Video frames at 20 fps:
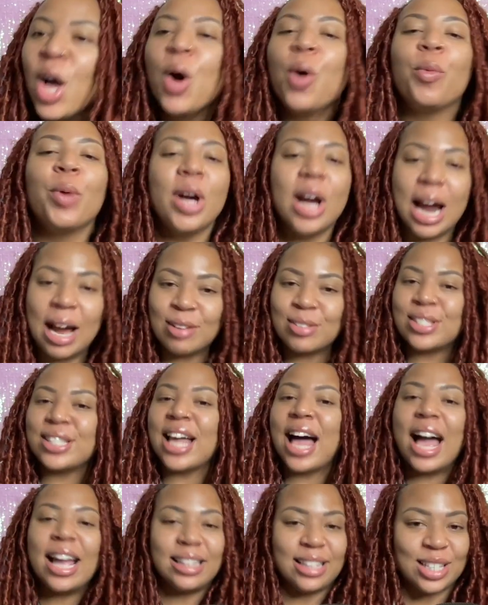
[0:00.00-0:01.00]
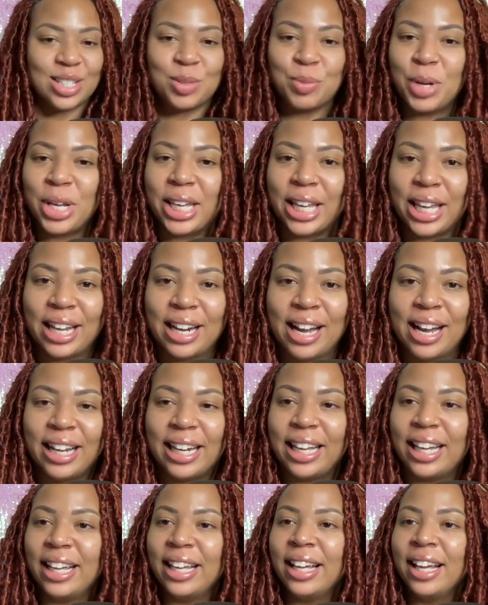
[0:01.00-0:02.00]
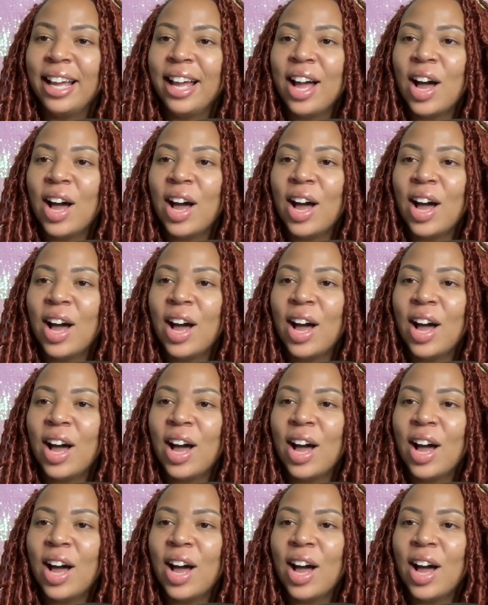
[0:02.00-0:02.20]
we're outside this weekend, honey.